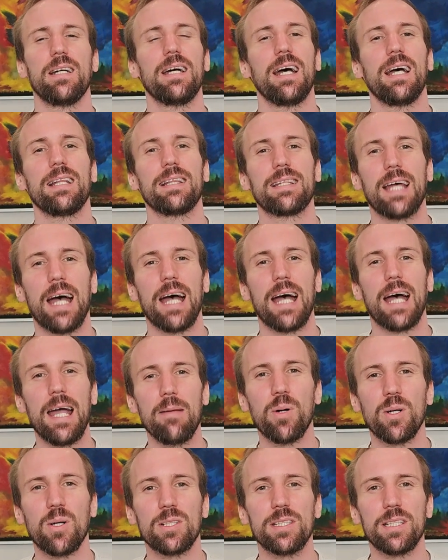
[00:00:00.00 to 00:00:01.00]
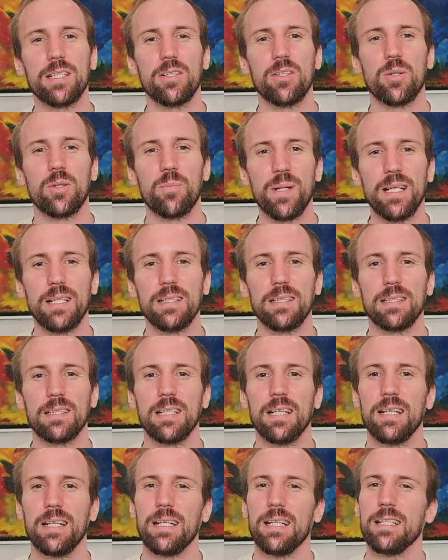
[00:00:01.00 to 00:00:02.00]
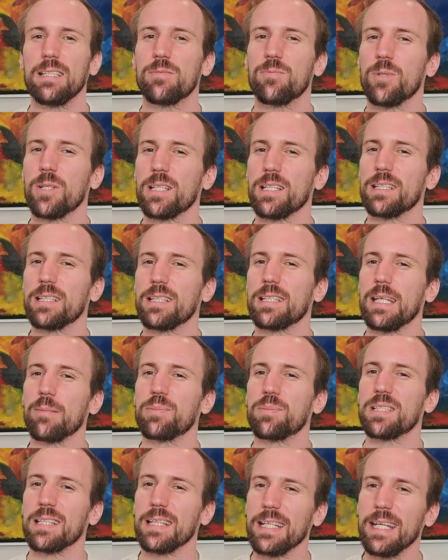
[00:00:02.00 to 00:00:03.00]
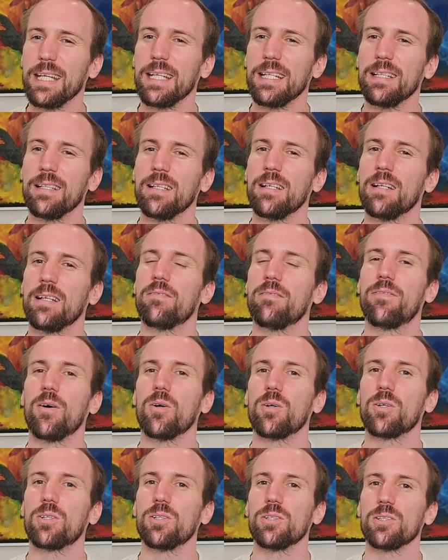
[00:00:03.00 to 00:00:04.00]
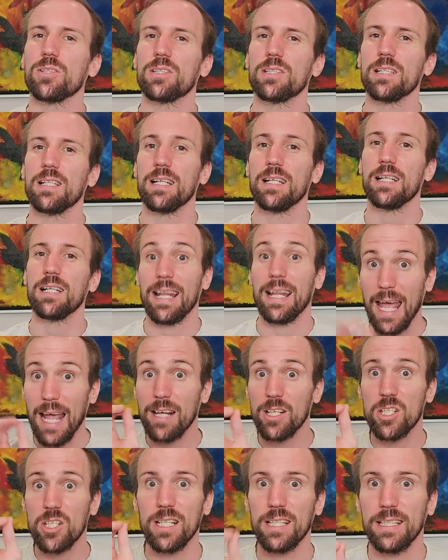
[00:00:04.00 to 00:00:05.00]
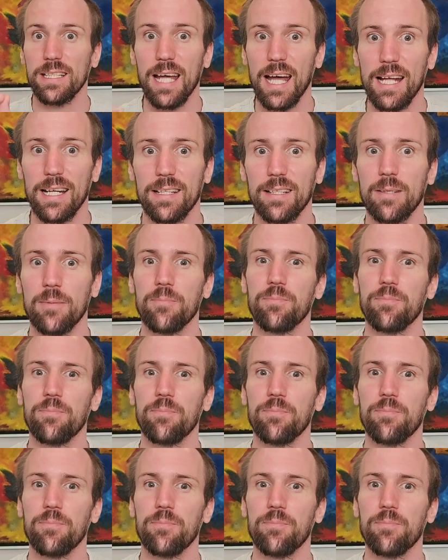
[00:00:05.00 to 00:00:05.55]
And time boxing your build is what it keeps lean, focused, and actually done.